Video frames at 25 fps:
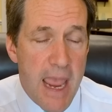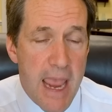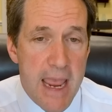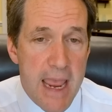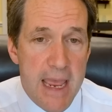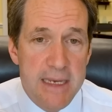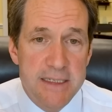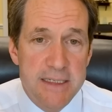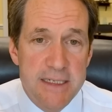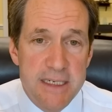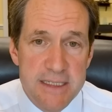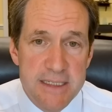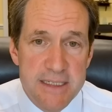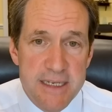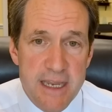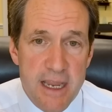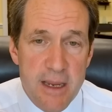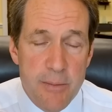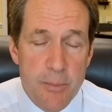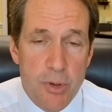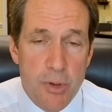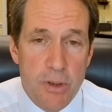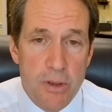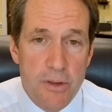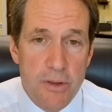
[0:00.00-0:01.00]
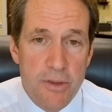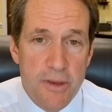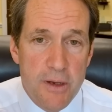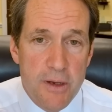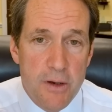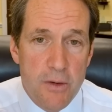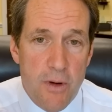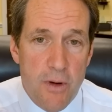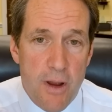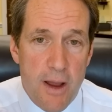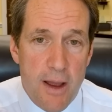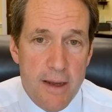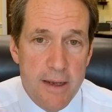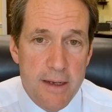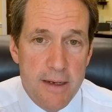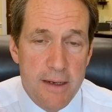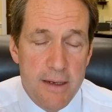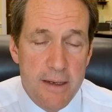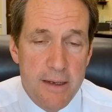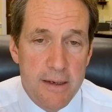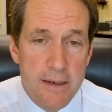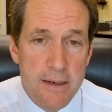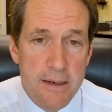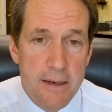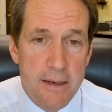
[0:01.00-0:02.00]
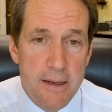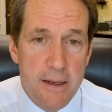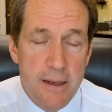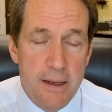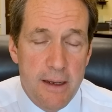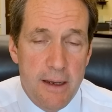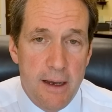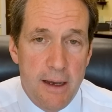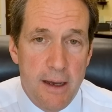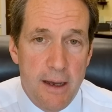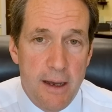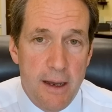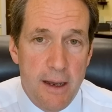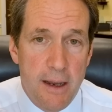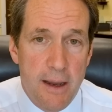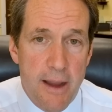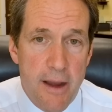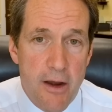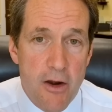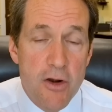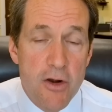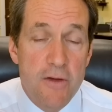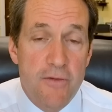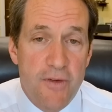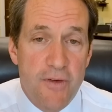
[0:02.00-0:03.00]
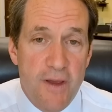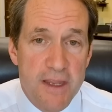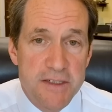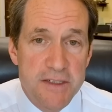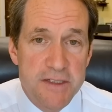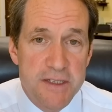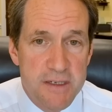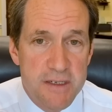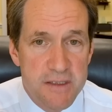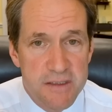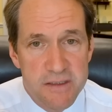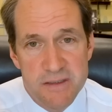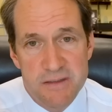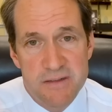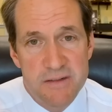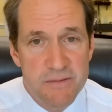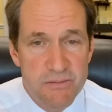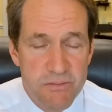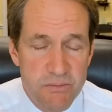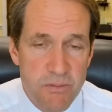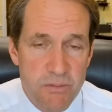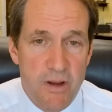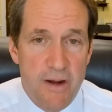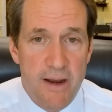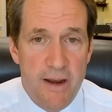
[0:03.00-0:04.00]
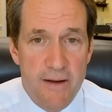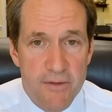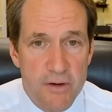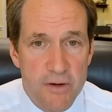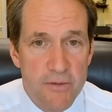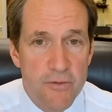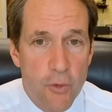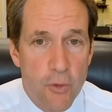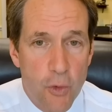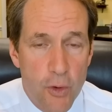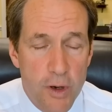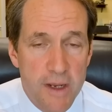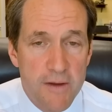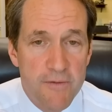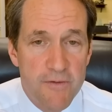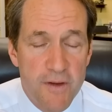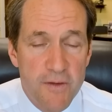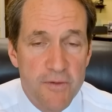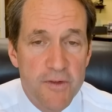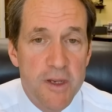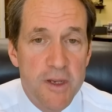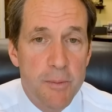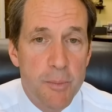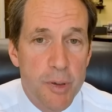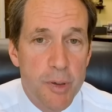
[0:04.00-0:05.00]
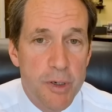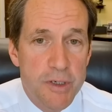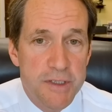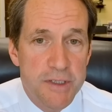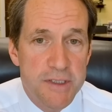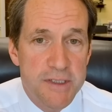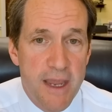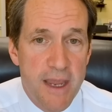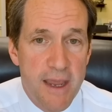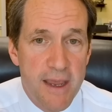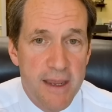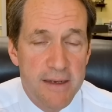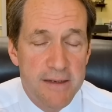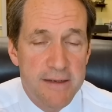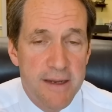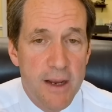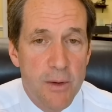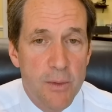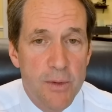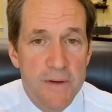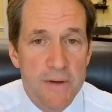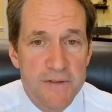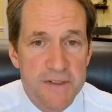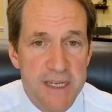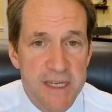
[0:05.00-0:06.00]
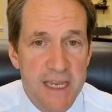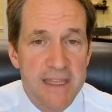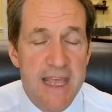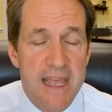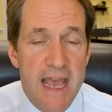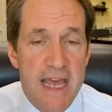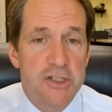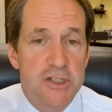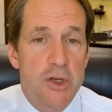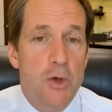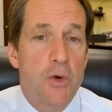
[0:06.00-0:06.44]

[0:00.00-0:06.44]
and disable the Iranian air defenses, 40-50%, I would have said that's